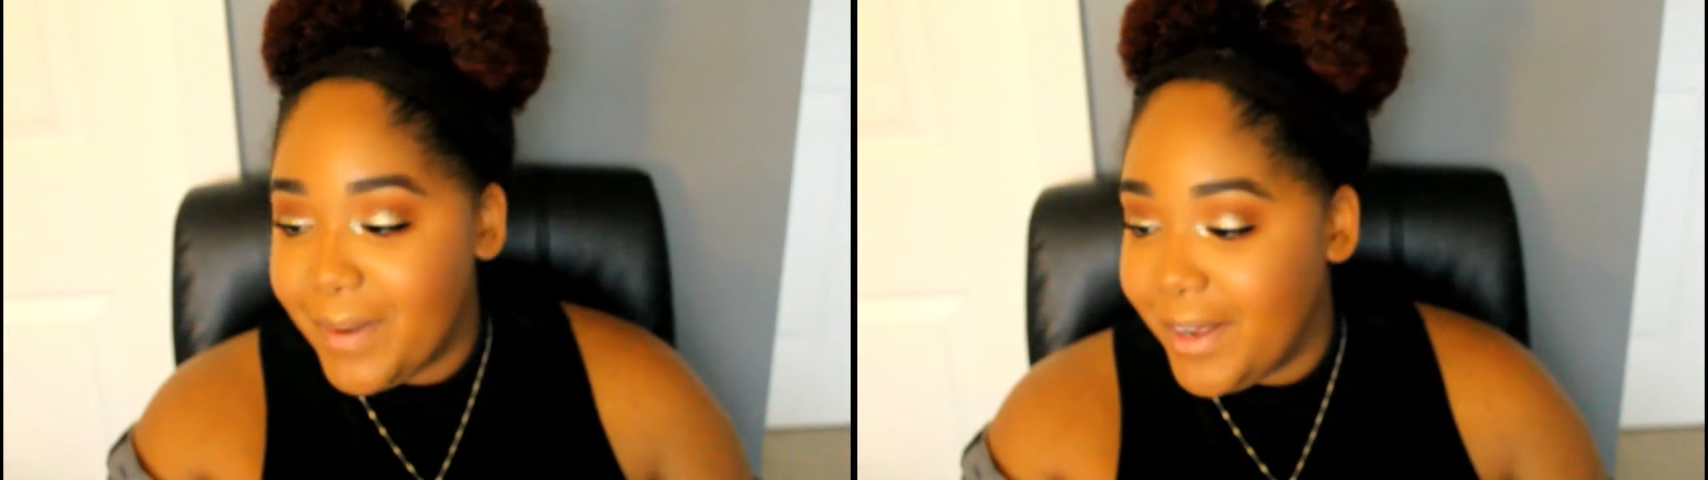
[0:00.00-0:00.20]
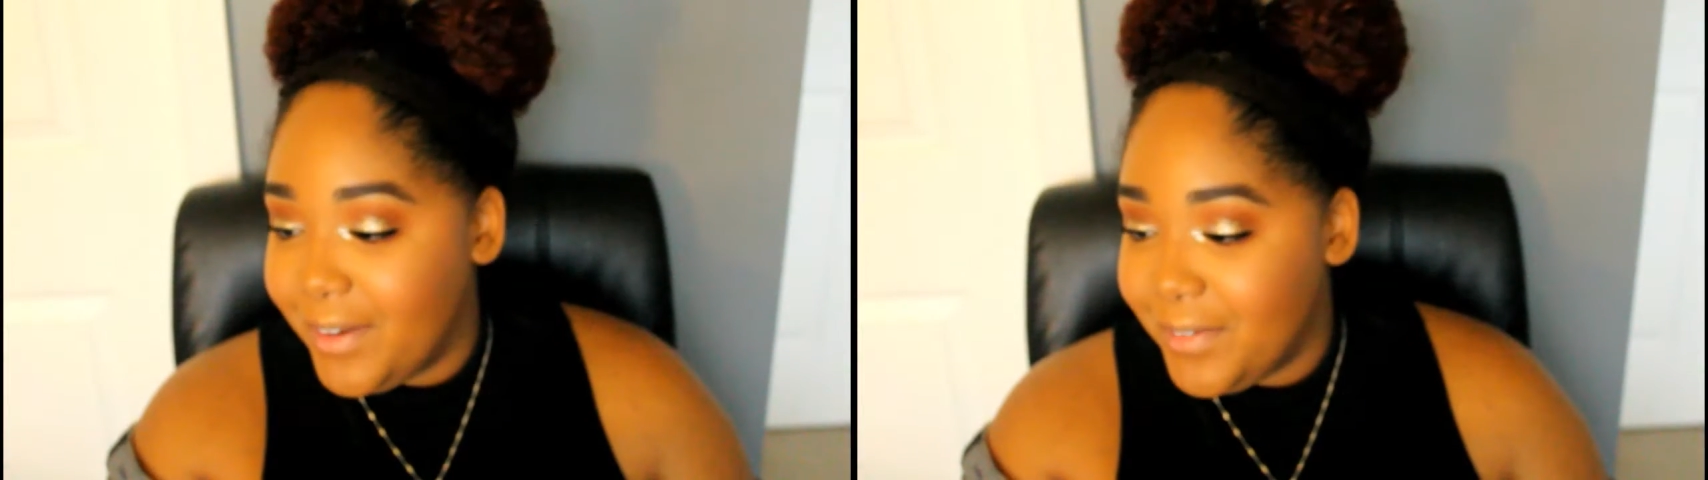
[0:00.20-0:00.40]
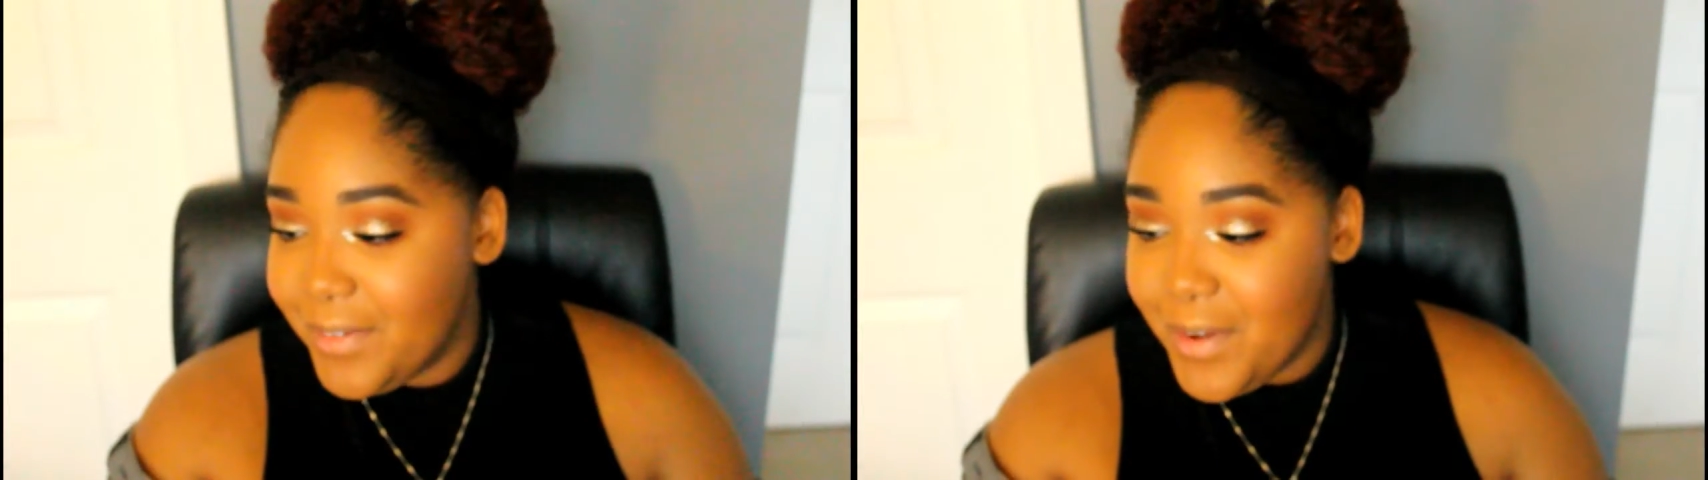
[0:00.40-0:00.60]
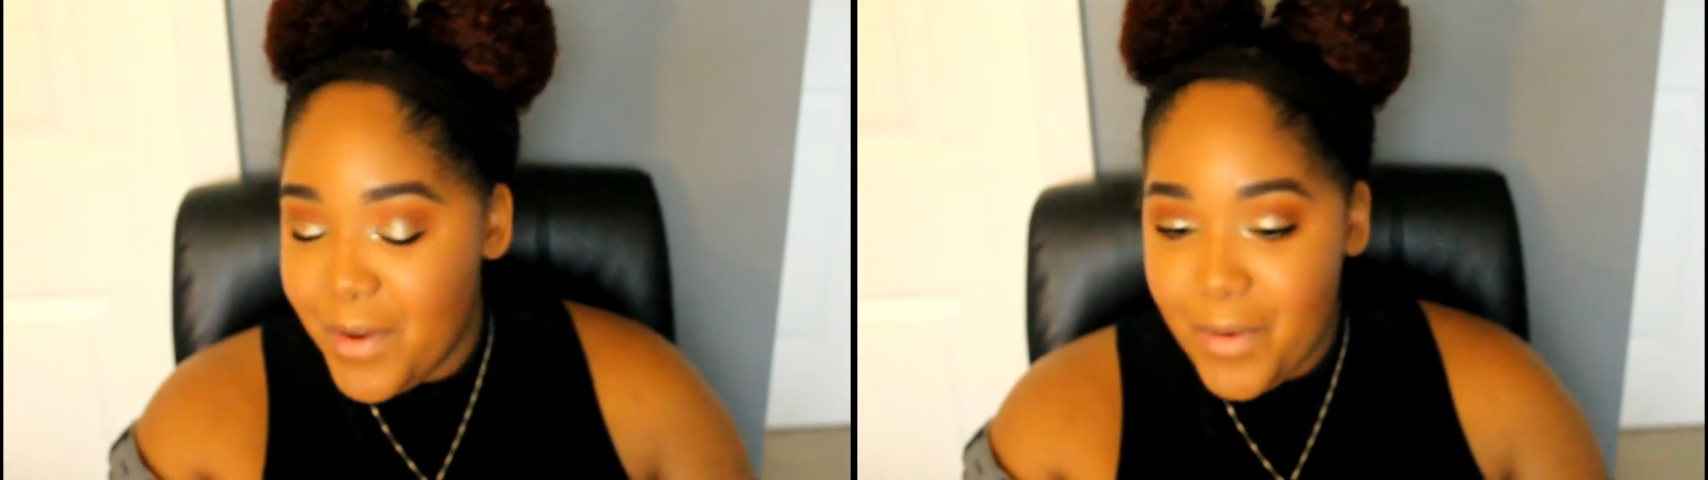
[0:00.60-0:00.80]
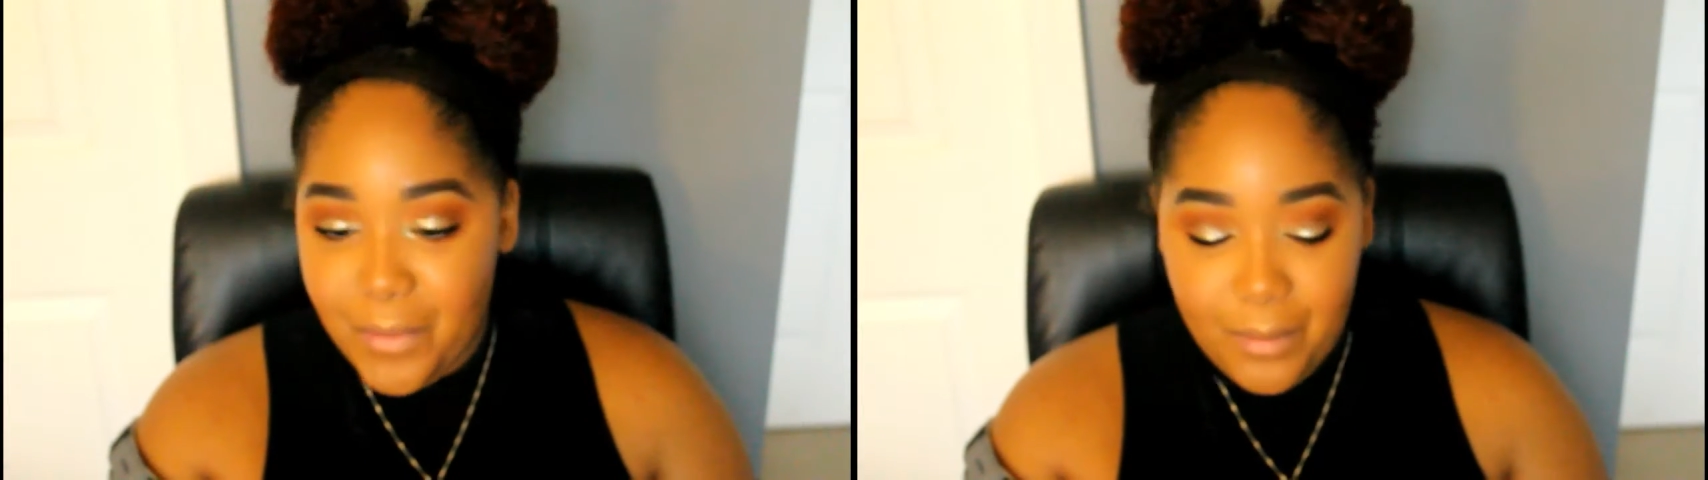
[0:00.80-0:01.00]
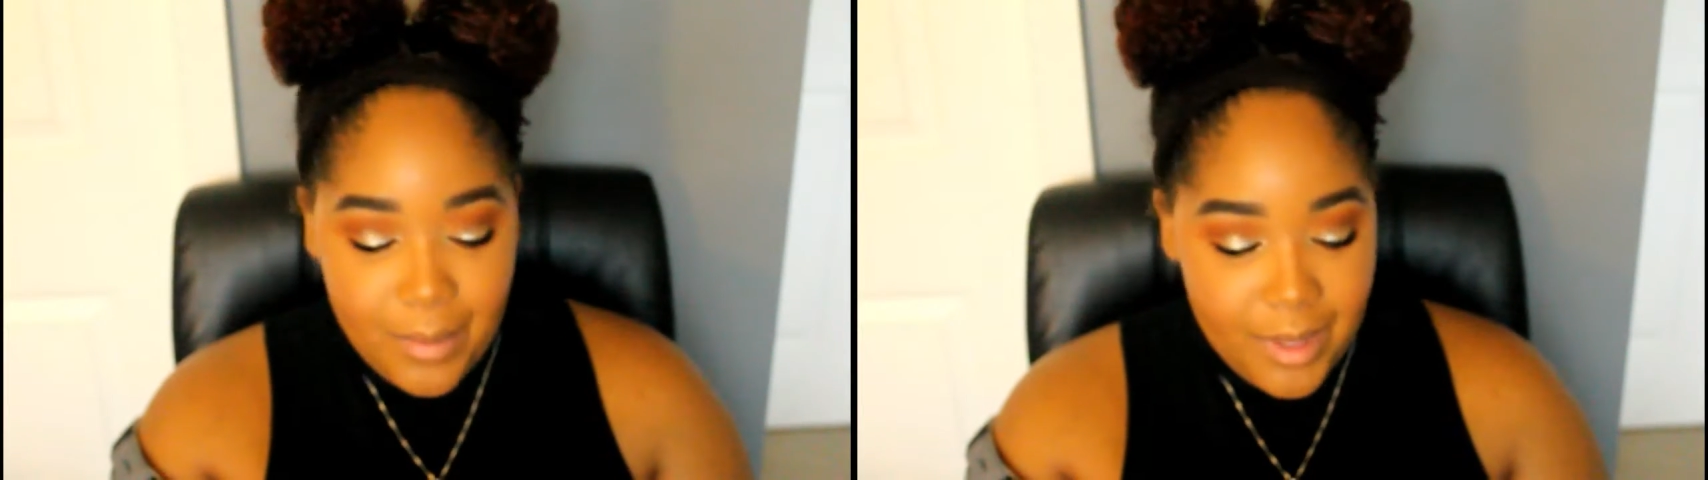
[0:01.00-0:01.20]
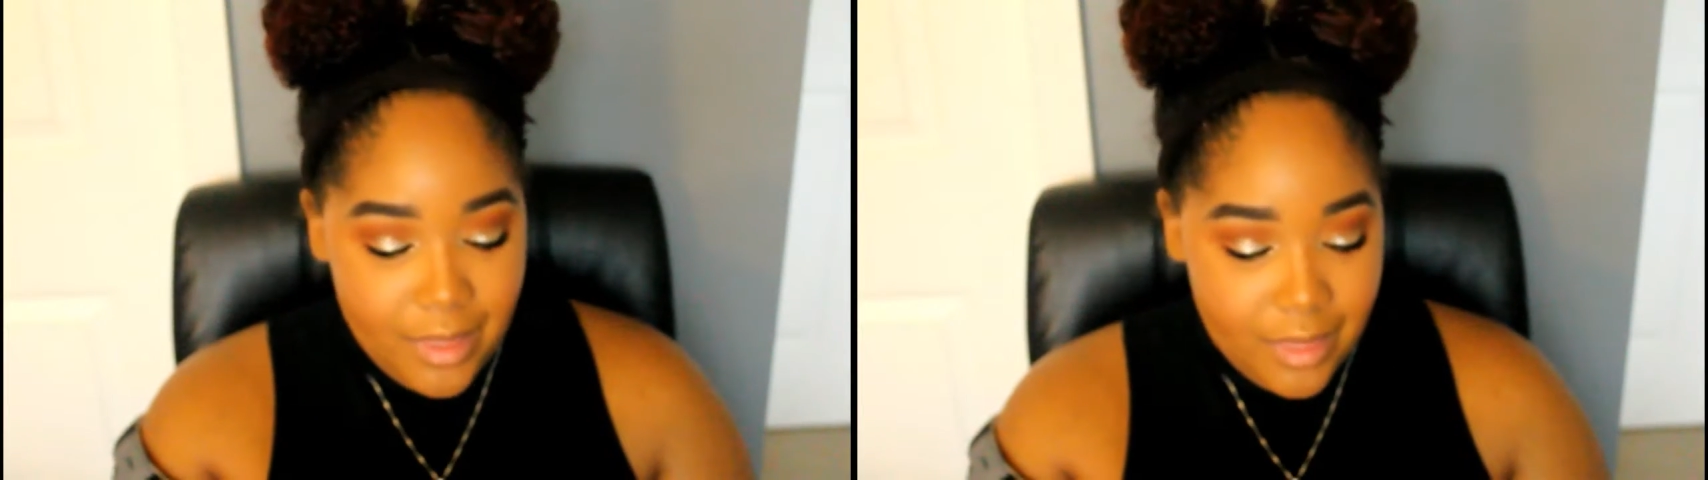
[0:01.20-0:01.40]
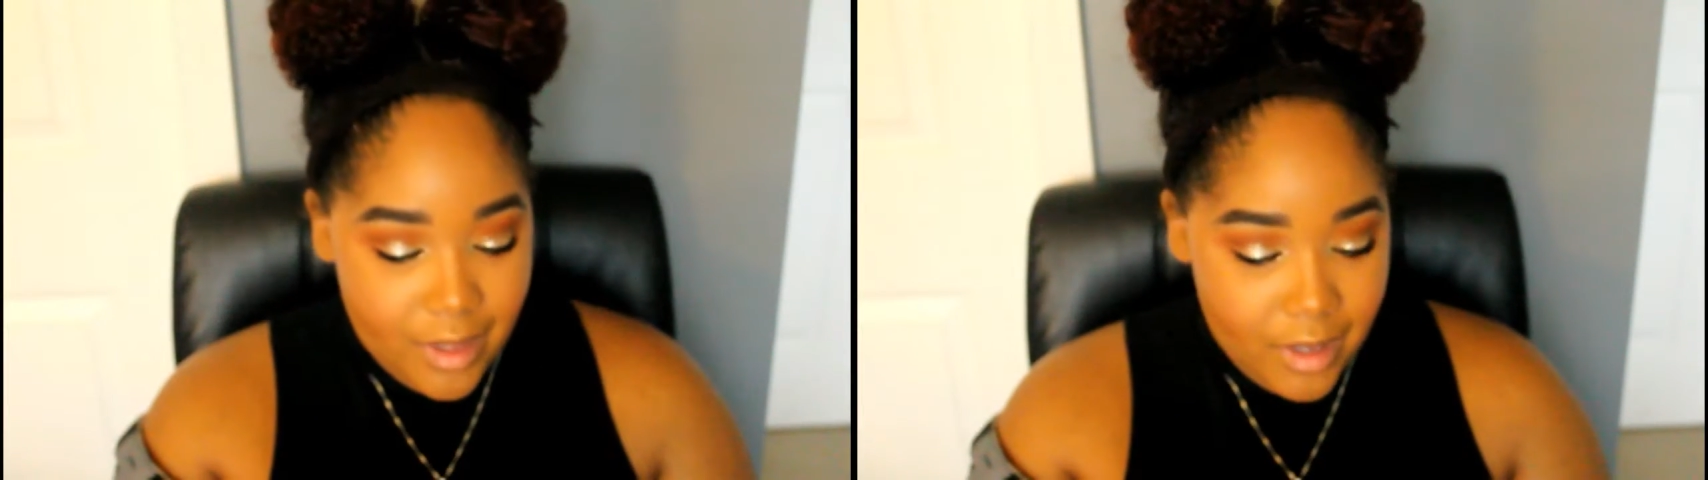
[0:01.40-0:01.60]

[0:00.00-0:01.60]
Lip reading: out with